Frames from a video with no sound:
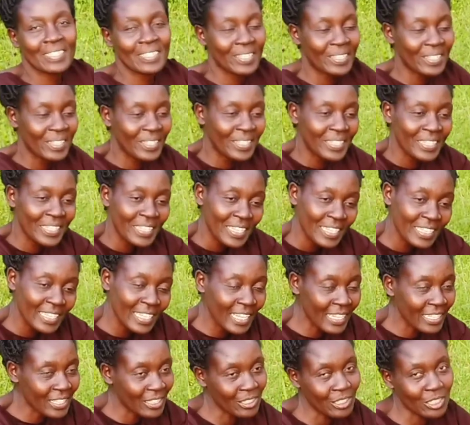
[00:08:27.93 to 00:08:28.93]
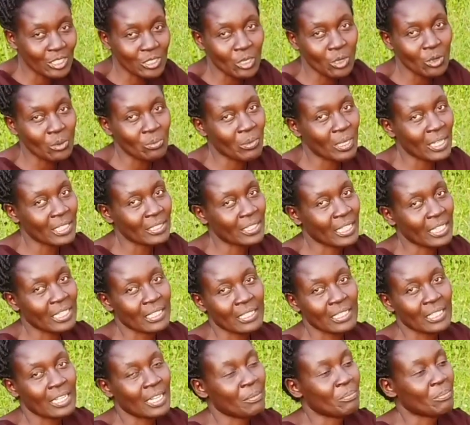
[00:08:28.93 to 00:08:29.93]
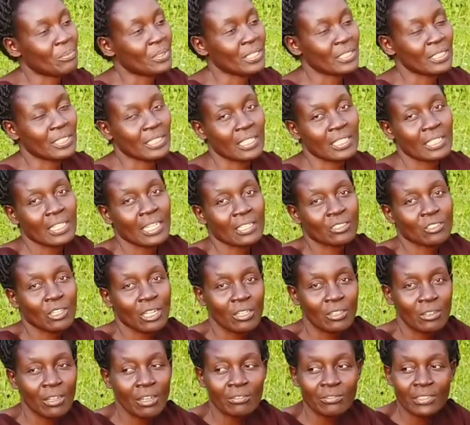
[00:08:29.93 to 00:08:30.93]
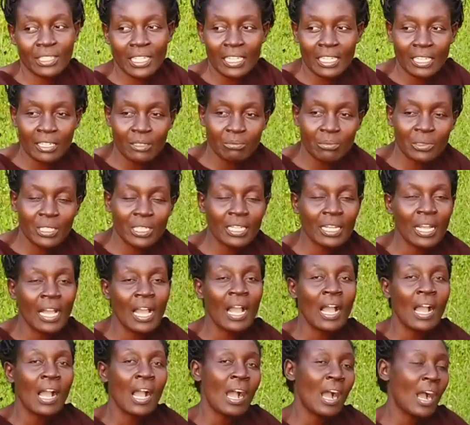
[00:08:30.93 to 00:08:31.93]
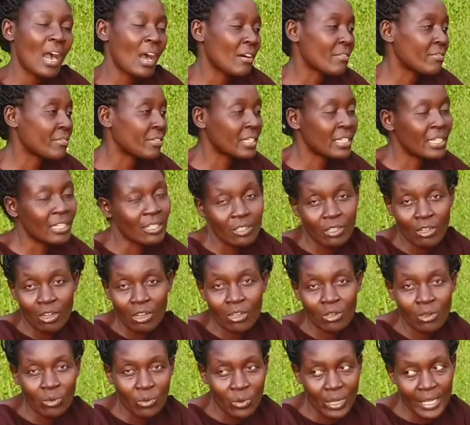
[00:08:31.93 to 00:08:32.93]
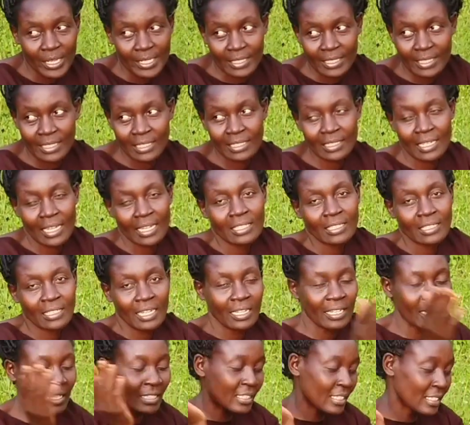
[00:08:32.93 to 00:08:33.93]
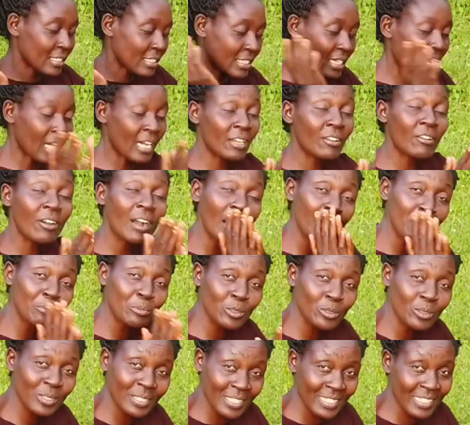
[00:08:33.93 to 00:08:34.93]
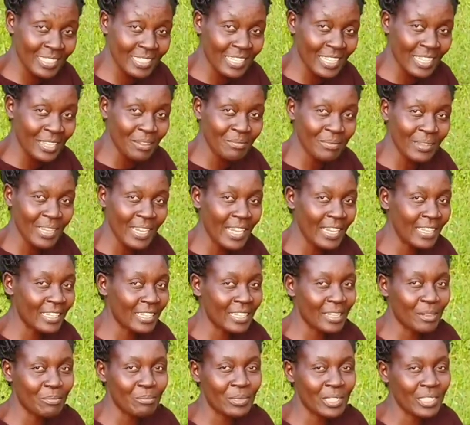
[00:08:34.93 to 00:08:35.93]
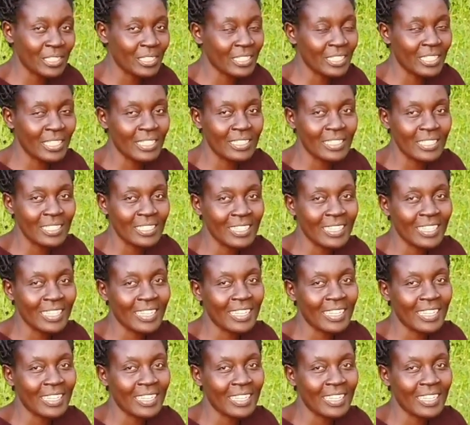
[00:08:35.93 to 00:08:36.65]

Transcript: so thank you so much. I really appreciate actually you have taken me a very long way since I started the channel up to this time. I really appreciate